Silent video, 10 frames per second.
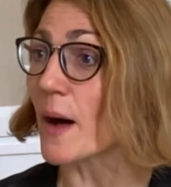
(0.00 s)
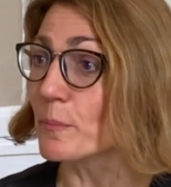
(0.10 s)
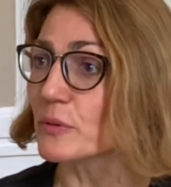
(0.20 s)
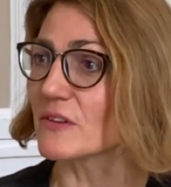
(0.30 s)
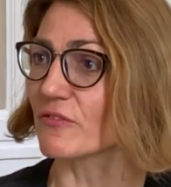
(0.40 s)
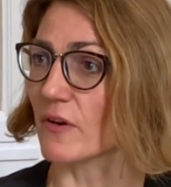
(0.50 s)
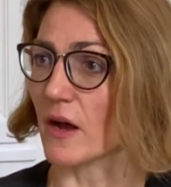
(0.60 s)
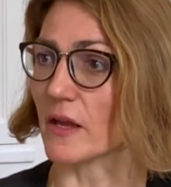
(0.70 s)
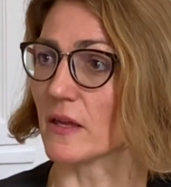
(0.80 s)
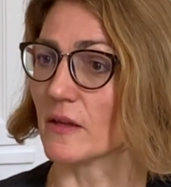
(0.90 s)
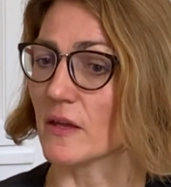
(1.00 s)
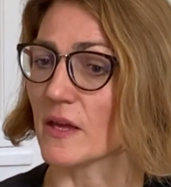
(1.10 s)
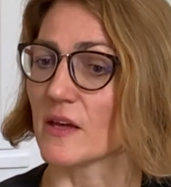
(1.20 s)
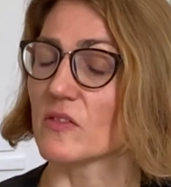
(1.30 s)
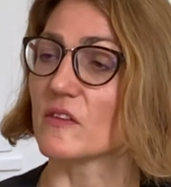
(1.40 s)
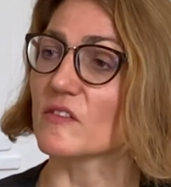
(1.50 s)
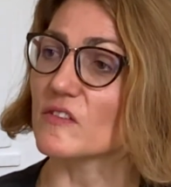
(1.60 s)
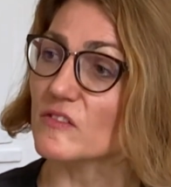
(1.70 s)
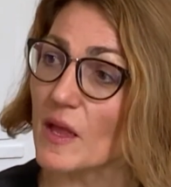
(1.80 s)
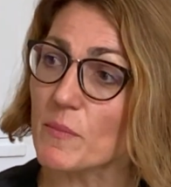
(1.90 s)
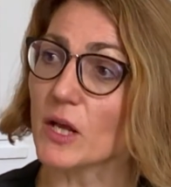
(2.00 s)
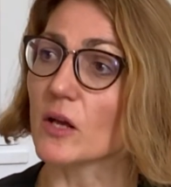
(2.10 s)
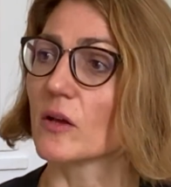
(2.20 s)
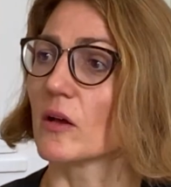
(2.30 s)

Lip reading: amplify the systemic